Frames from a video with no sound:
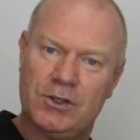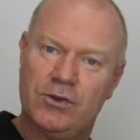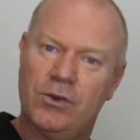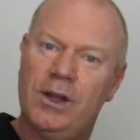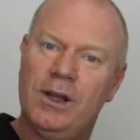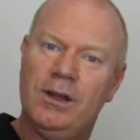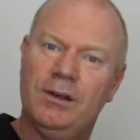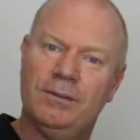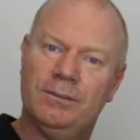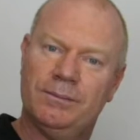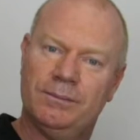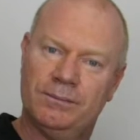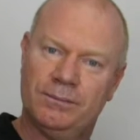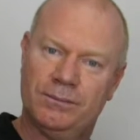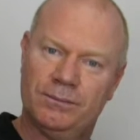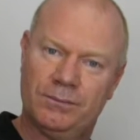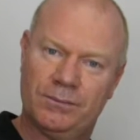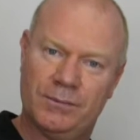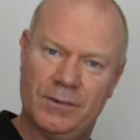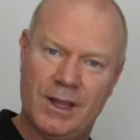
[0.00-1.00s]
string,
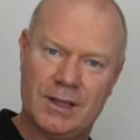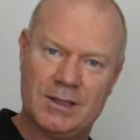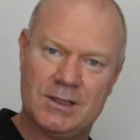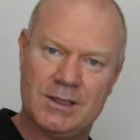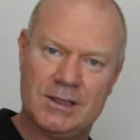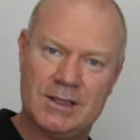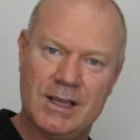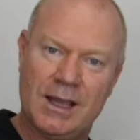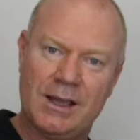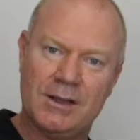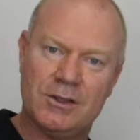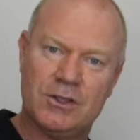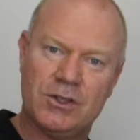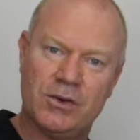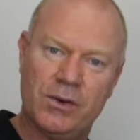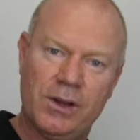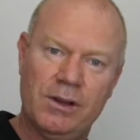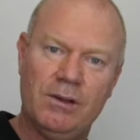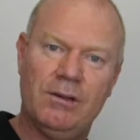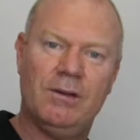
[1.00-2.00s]
that's the second
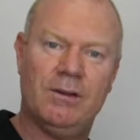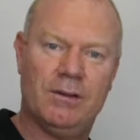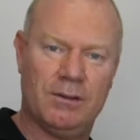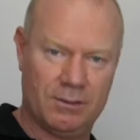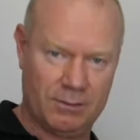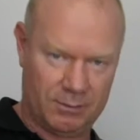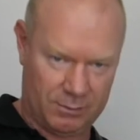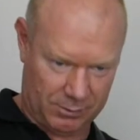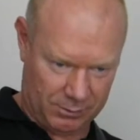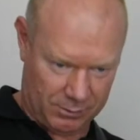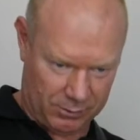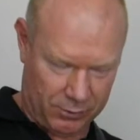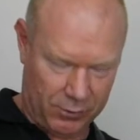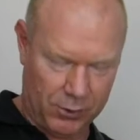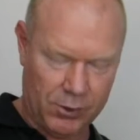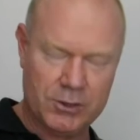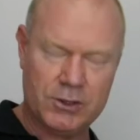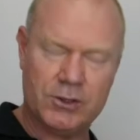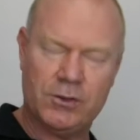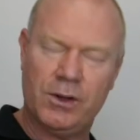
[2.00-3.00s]
string,
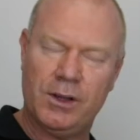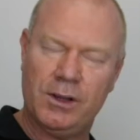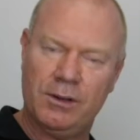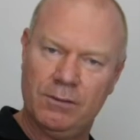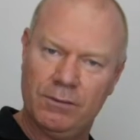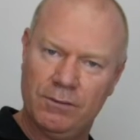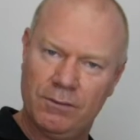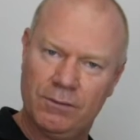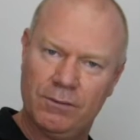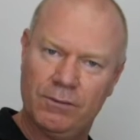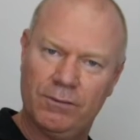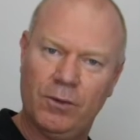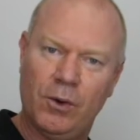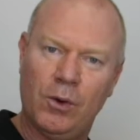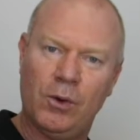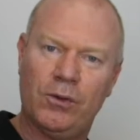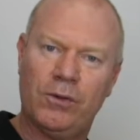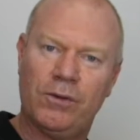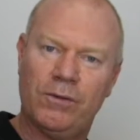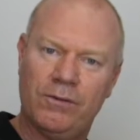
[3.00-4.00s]
third string,
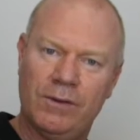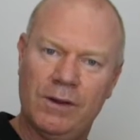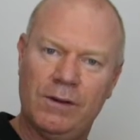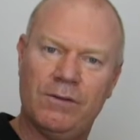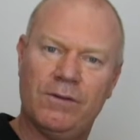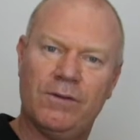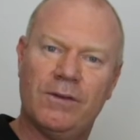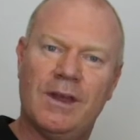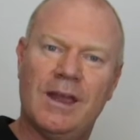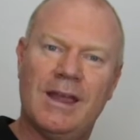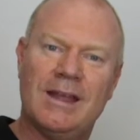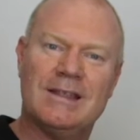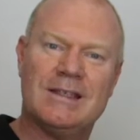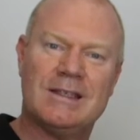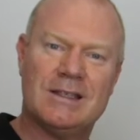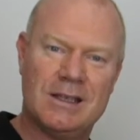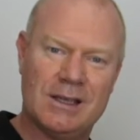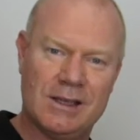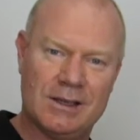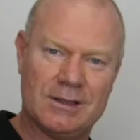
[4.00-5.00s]
fourth, fifth and
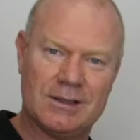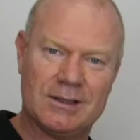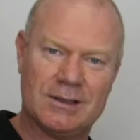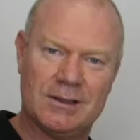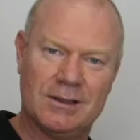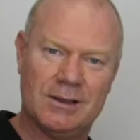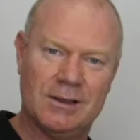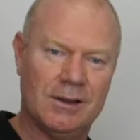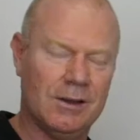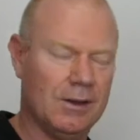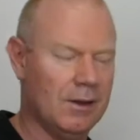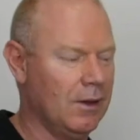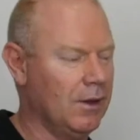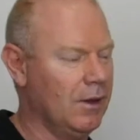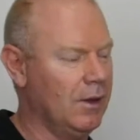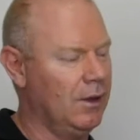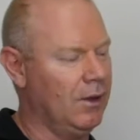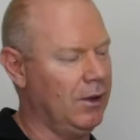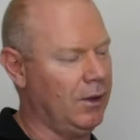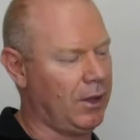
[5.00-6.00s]
sixth.
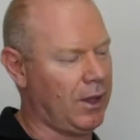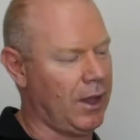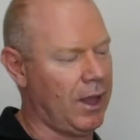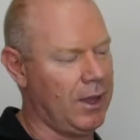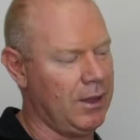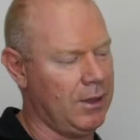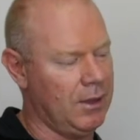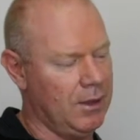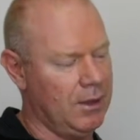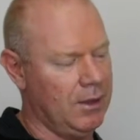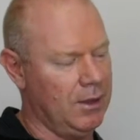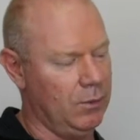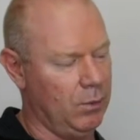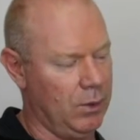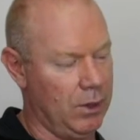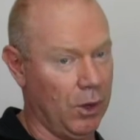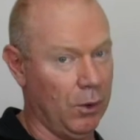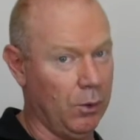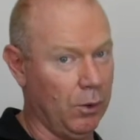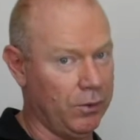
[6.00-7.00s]
Okay, and
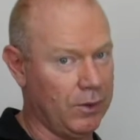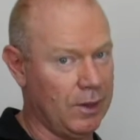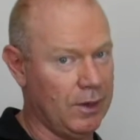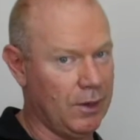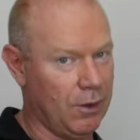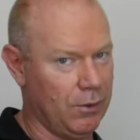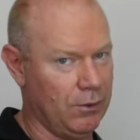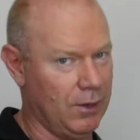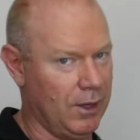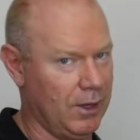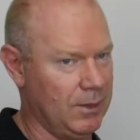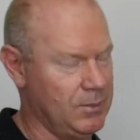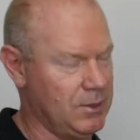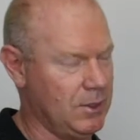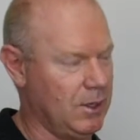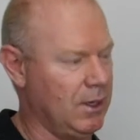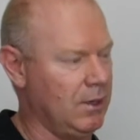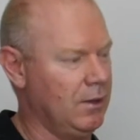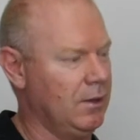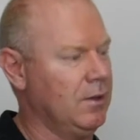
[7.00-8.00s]
we know what their note names
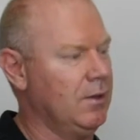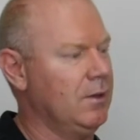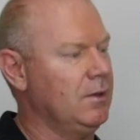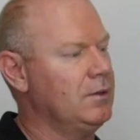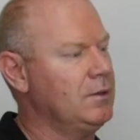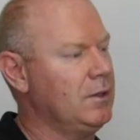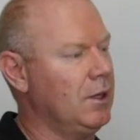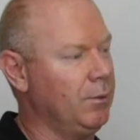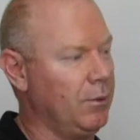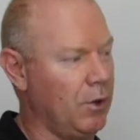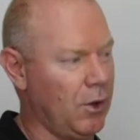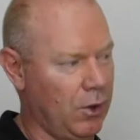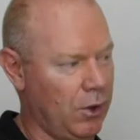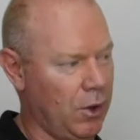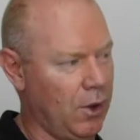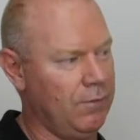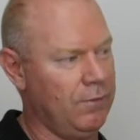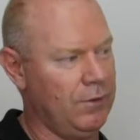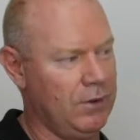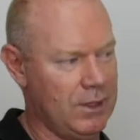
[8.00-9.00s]
are. So I'm going
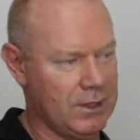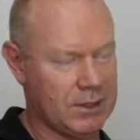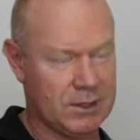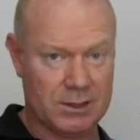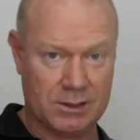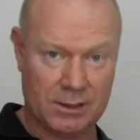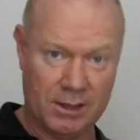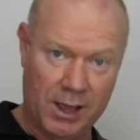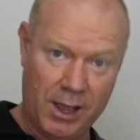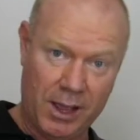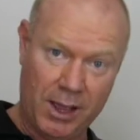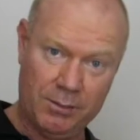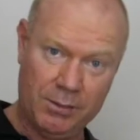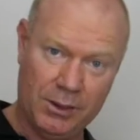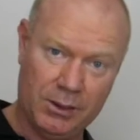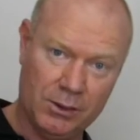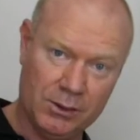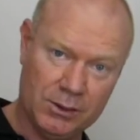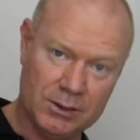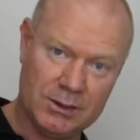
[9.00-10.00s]
over this
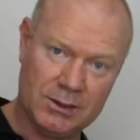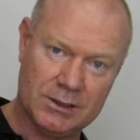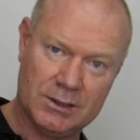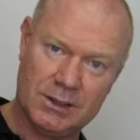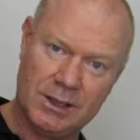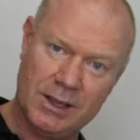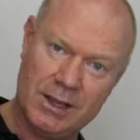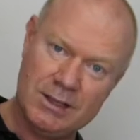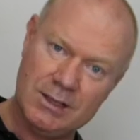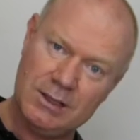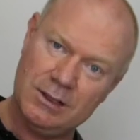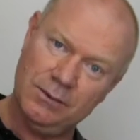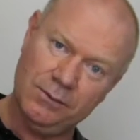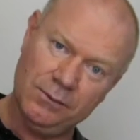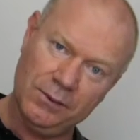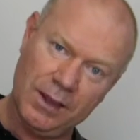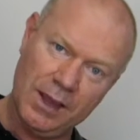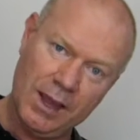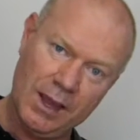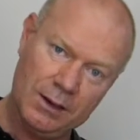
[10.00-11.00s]
because it's easy to
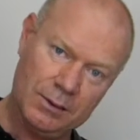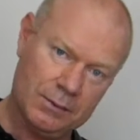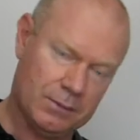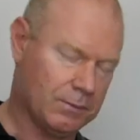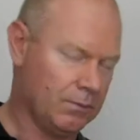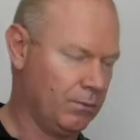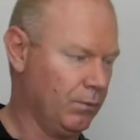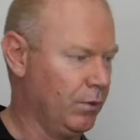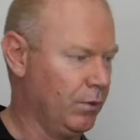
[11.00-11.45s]
forget.